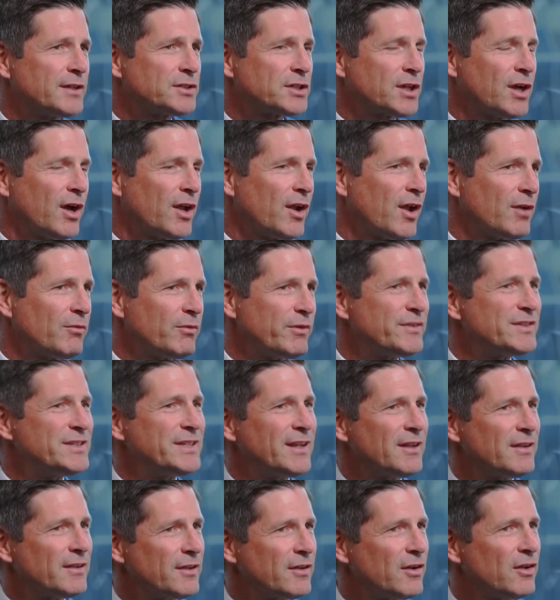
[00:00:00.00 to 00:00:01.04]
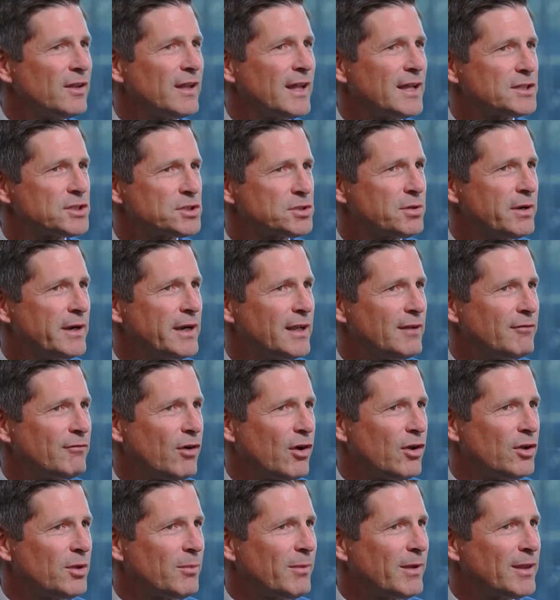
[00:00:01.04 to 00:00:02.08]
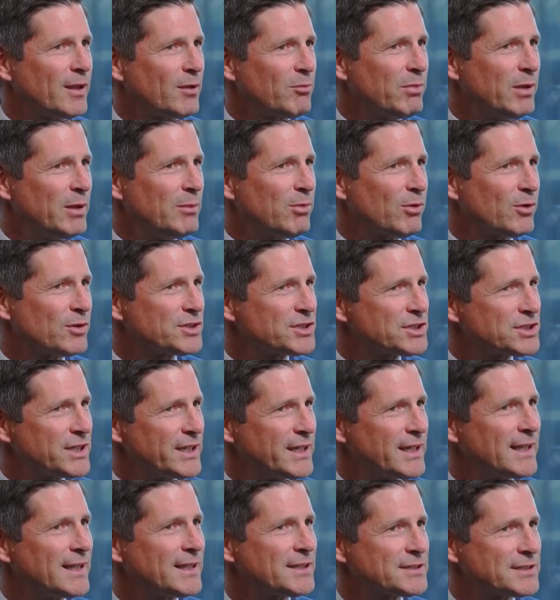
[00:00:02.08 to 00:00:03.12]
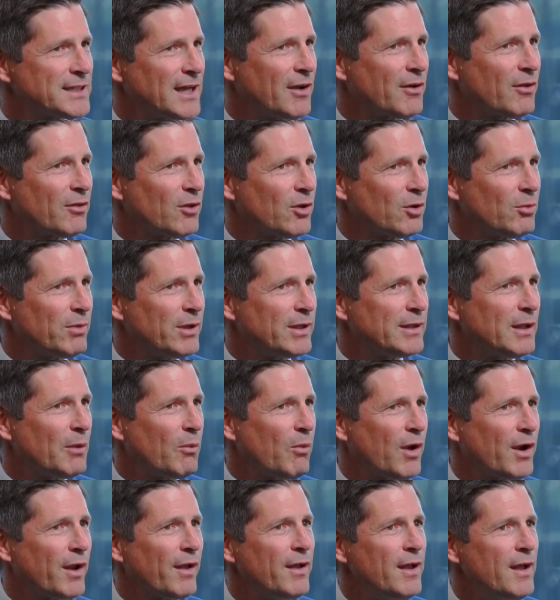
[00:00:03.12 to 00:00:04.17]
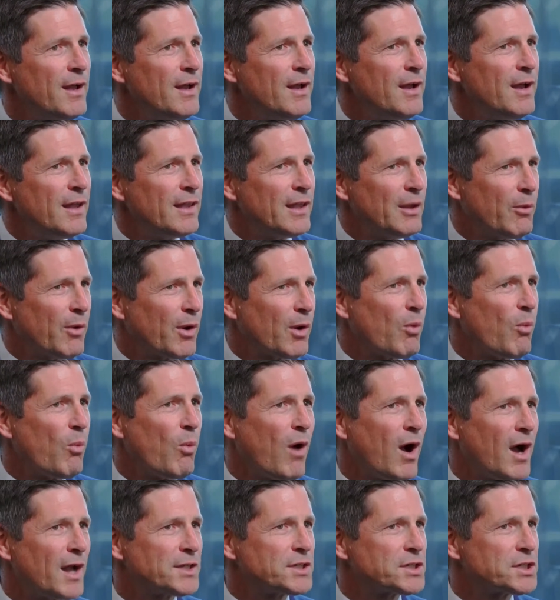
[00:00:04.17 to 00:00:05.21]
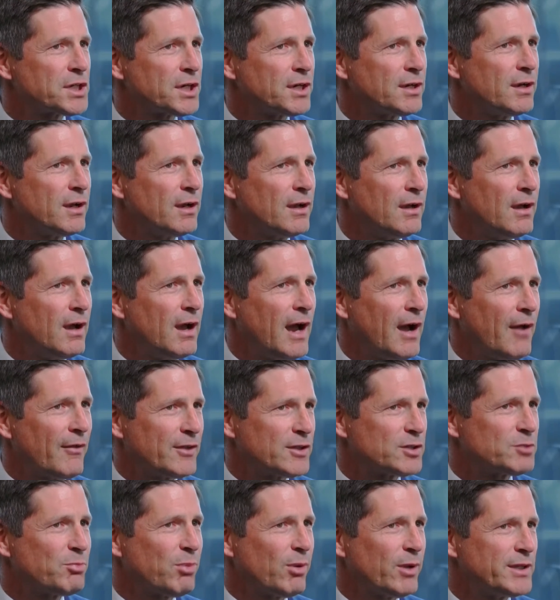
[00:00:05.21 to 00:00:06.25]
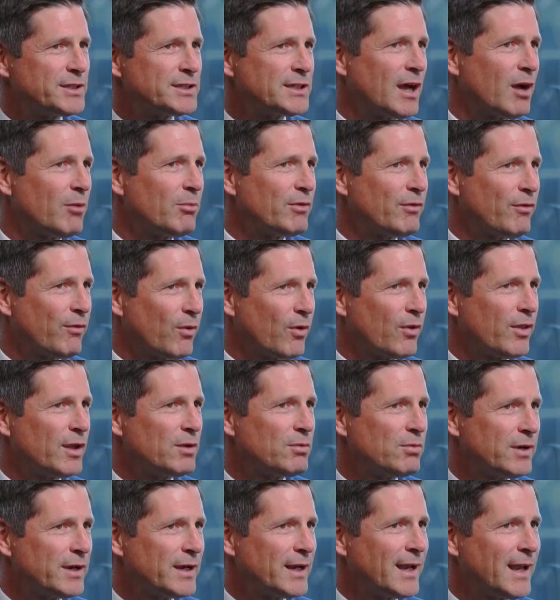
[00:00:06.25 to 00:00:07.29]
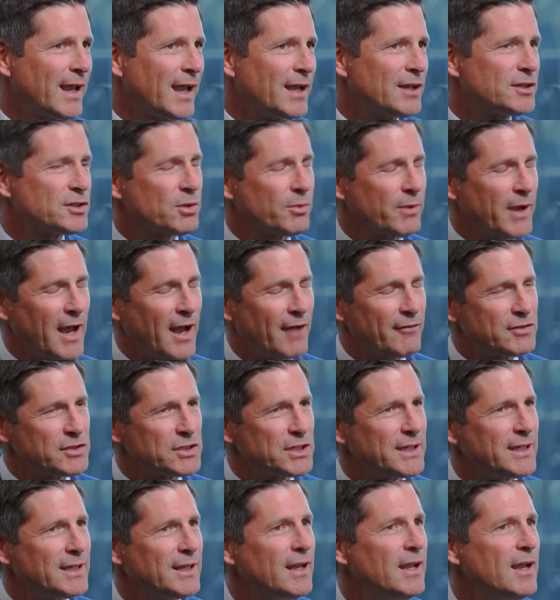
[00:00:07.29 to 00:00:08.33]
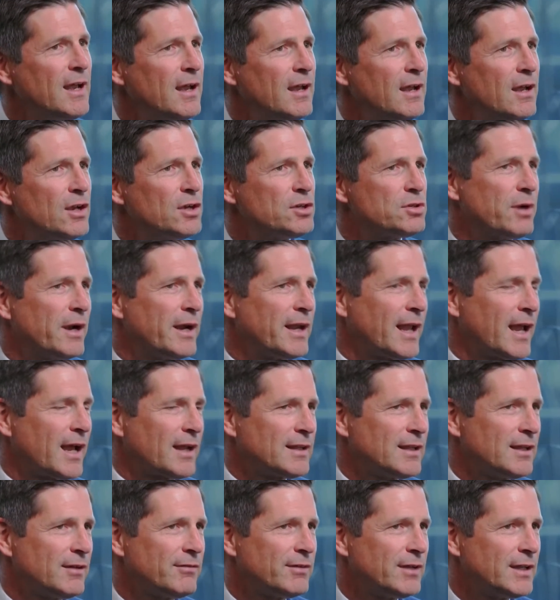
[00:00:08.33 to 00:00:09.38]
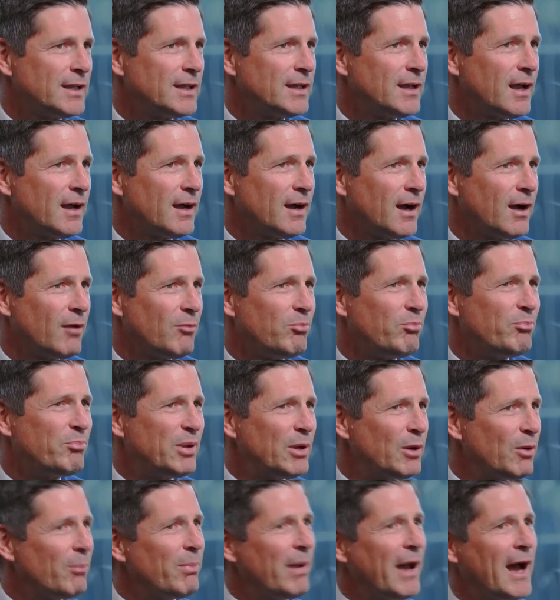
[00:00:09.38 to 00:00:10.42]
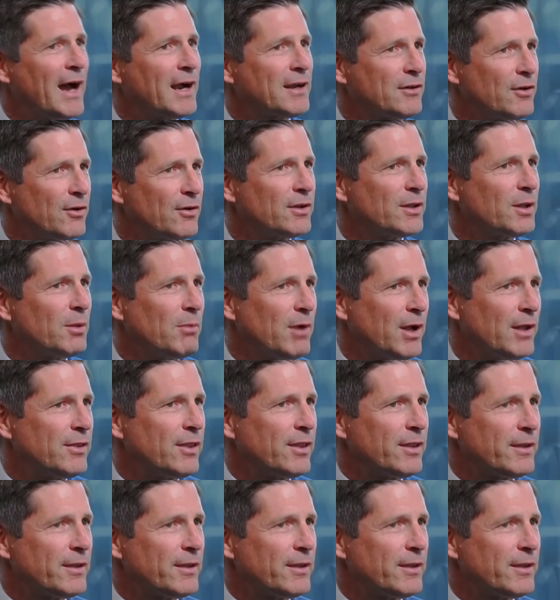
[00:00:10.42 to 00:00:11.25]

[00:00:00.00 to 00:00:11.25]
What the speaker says: gone on, we've seen a little less trading volume. I think people are sitting this out a little bit. They want to watch how this plays out before they re-engage. So we have seen trading activity peel back during the month.